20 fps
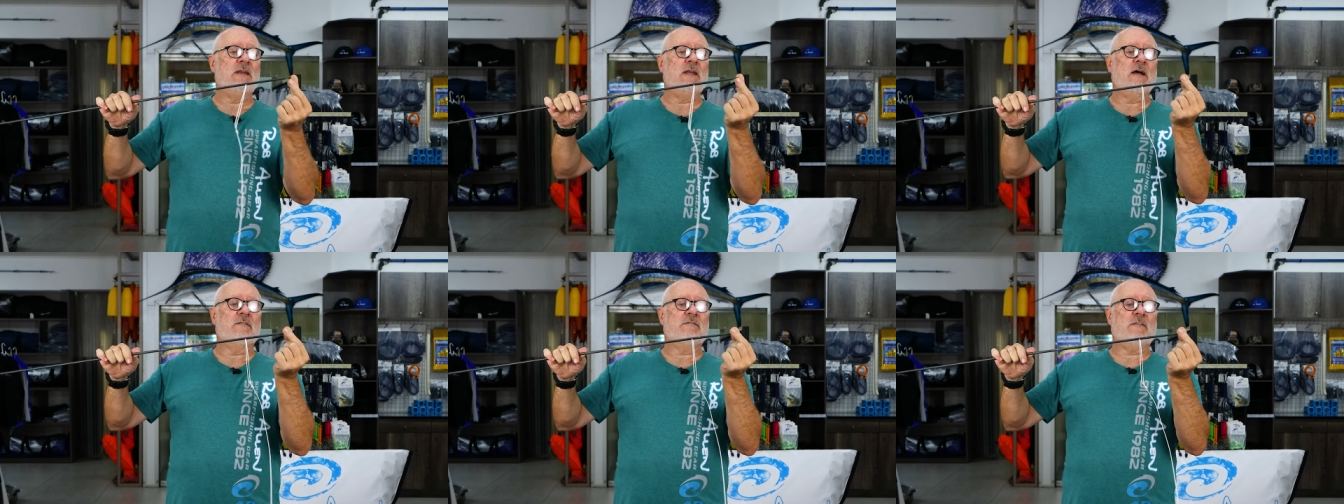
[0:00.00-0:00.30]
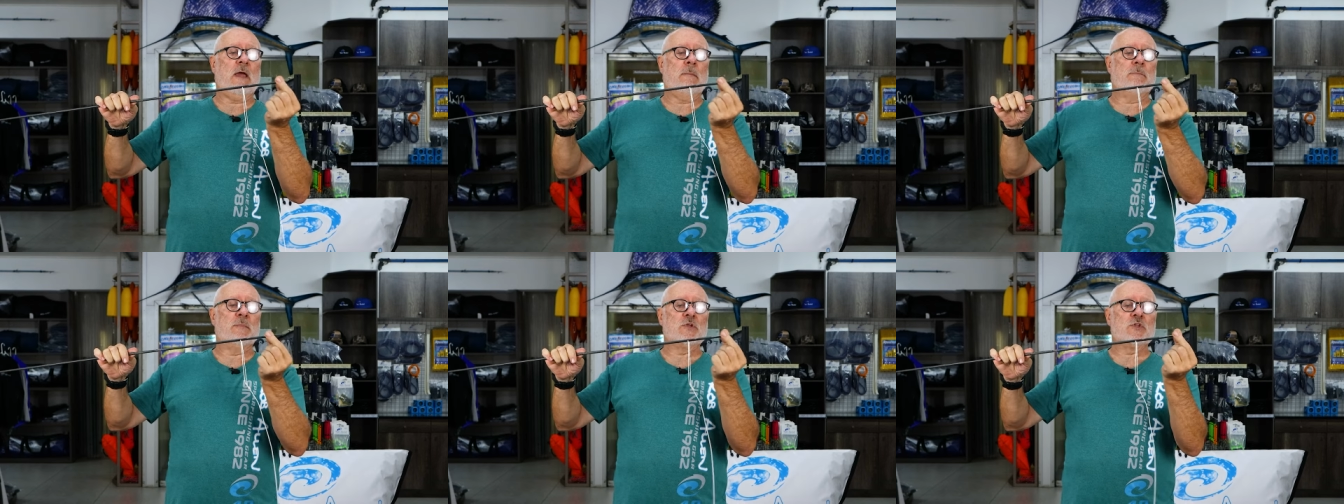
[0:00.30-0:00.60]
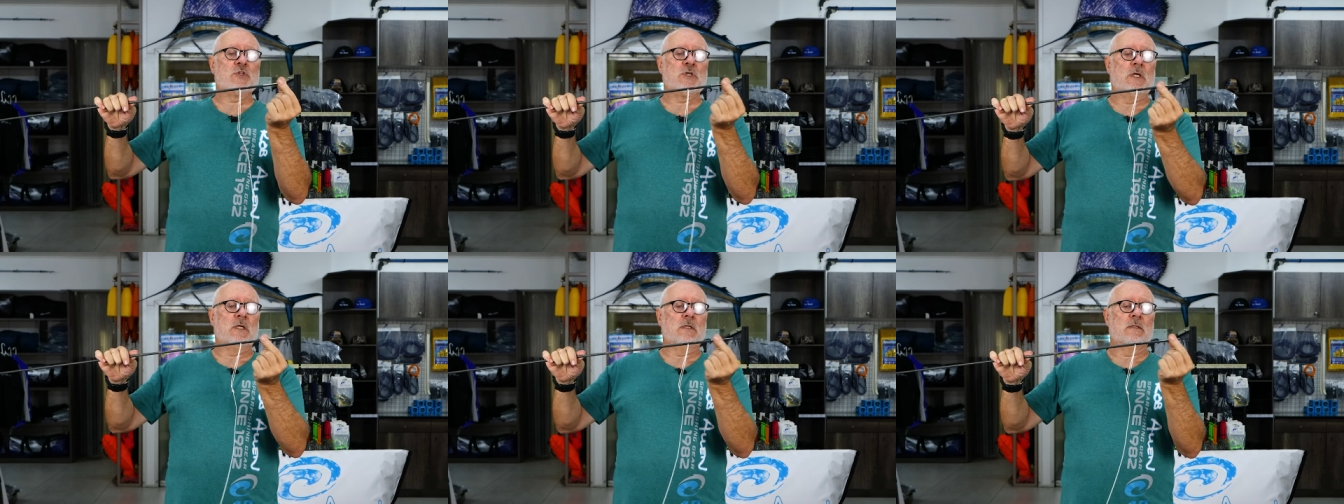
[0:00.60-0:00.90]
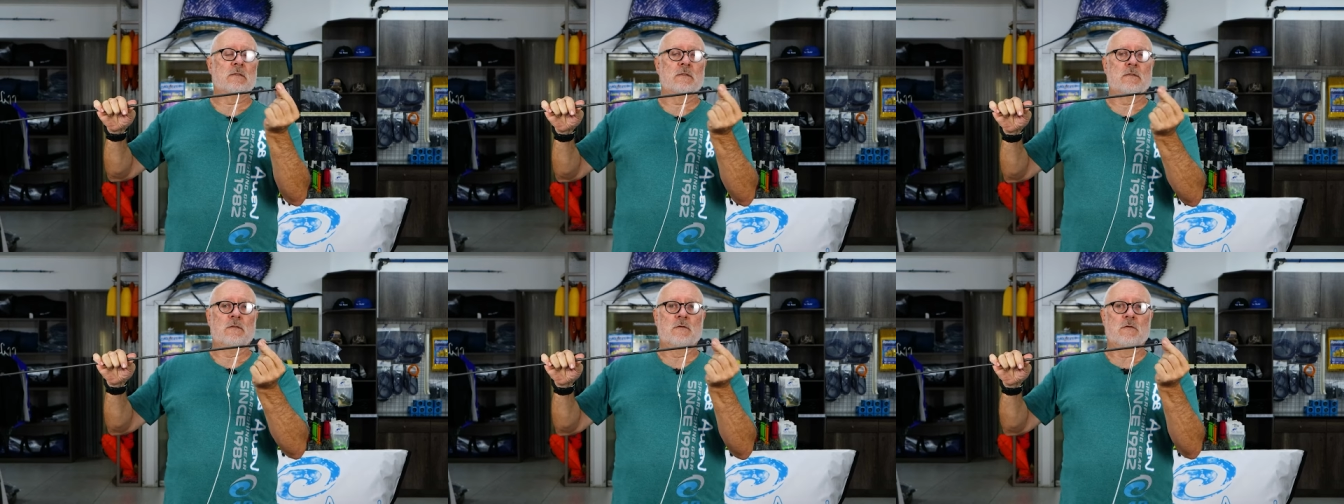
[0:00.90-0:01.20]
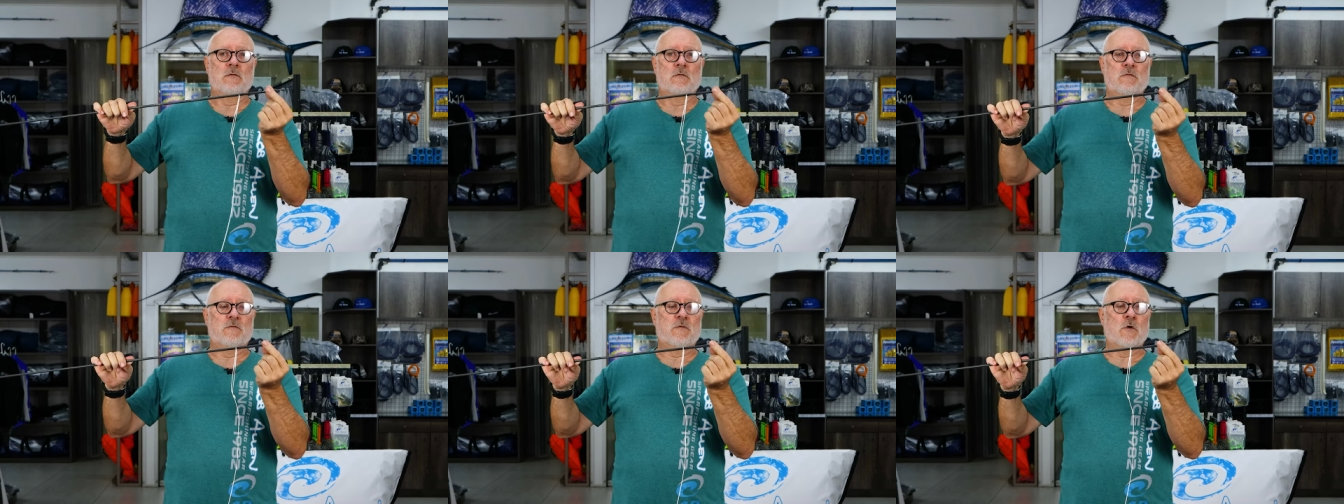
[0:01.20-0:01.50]
enough aperture
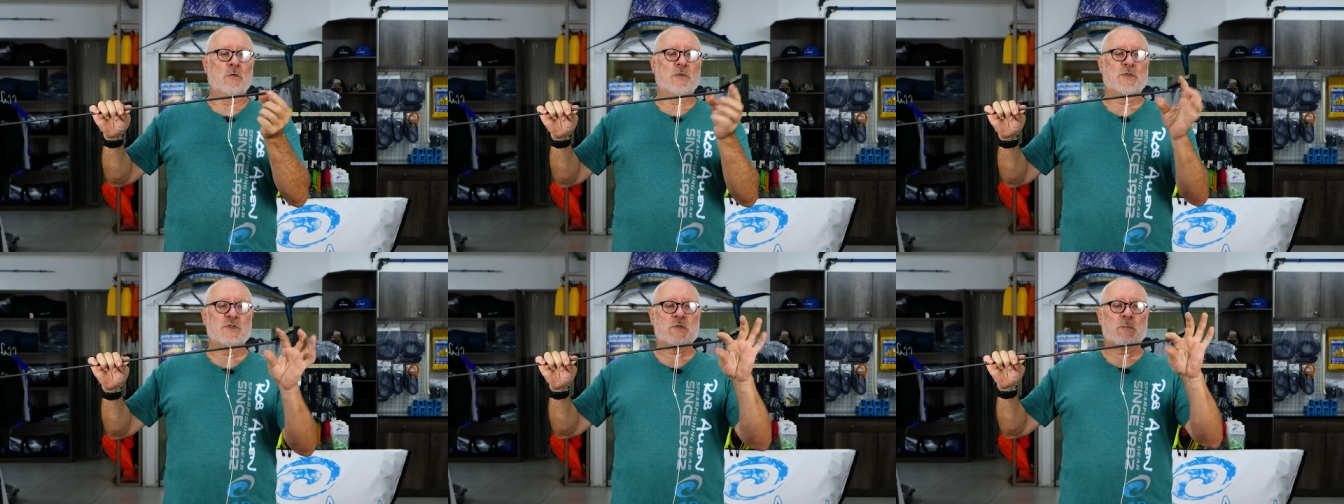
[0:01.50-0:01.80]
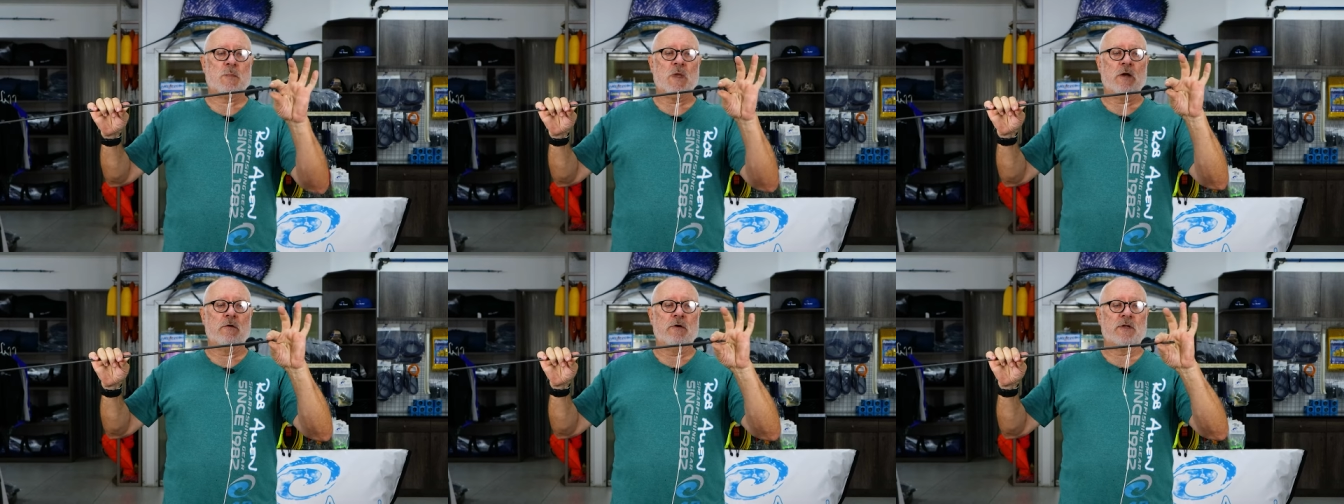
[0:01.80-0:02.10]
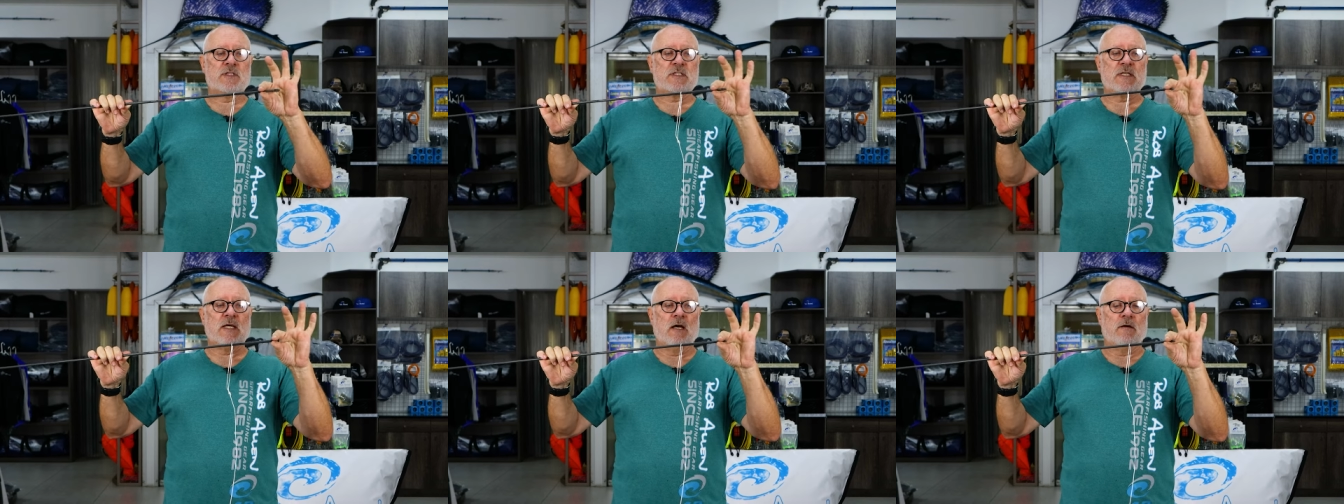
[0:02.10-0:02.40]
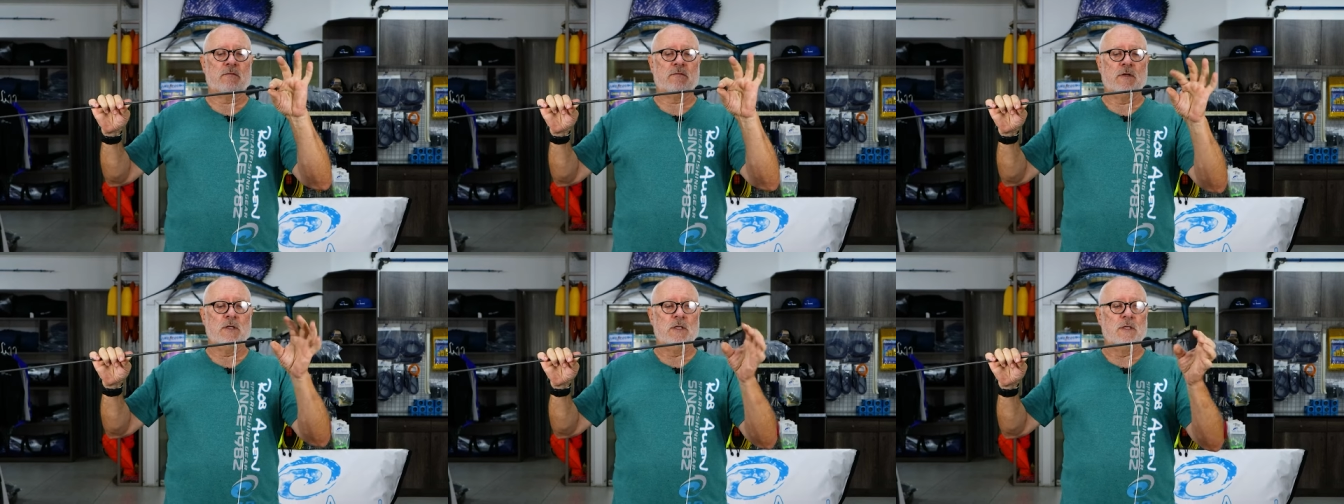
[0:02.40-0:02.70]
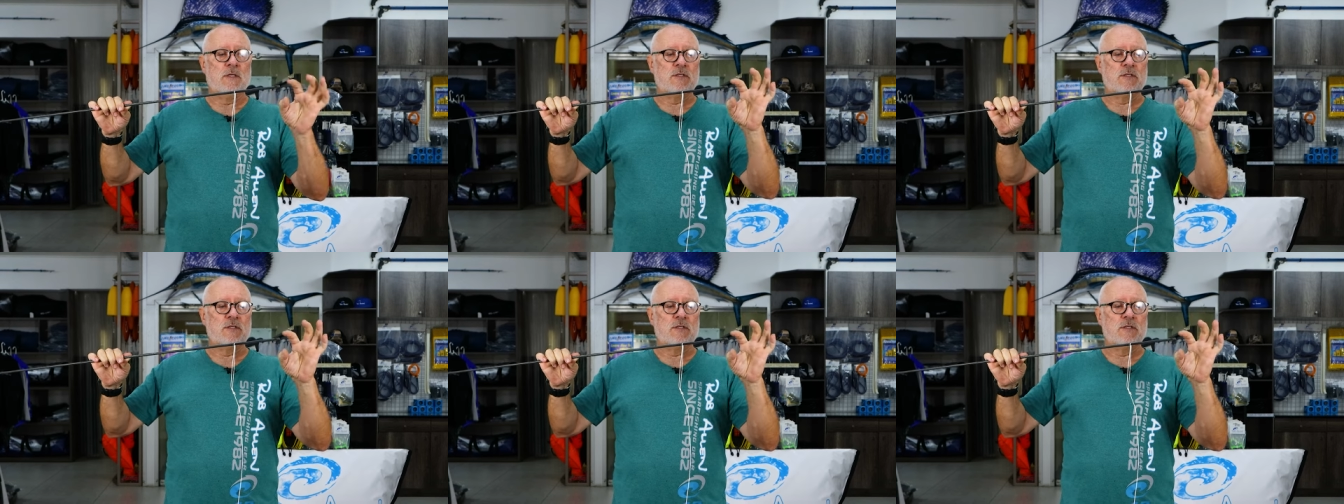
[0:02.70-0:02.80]
for the spear itself.